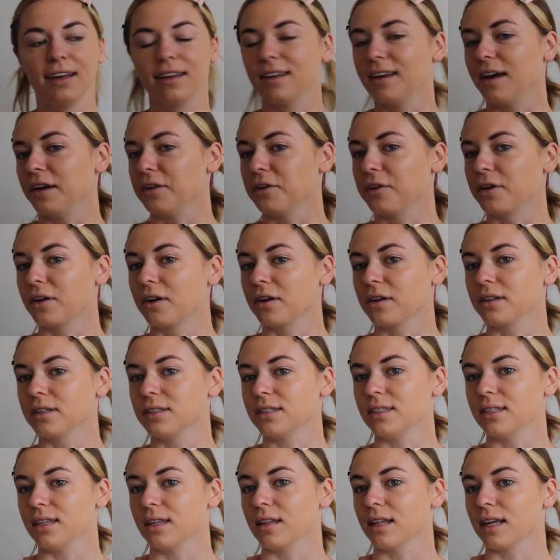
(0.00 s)
Yeah, you can already
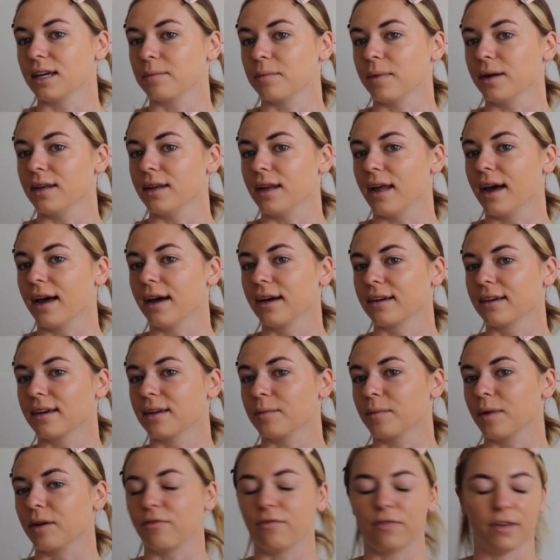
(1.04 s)
see like my neck
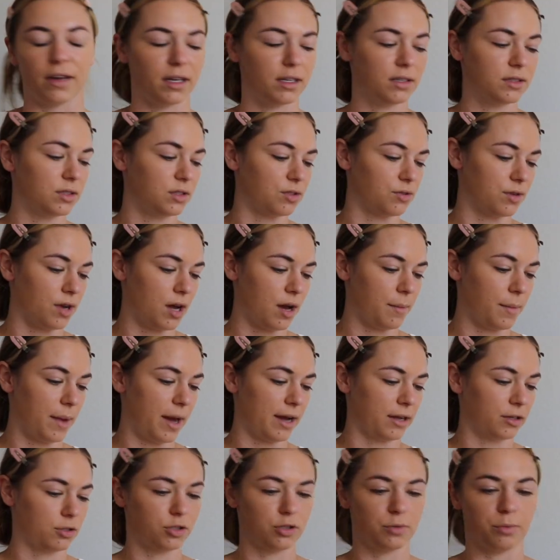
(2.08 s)
and my face do not
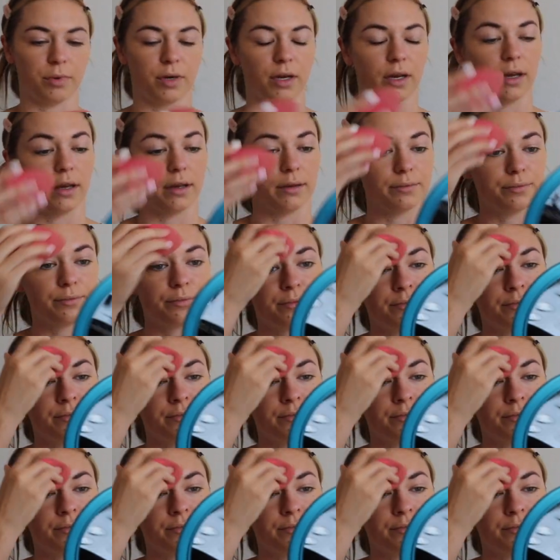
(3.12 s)
match, but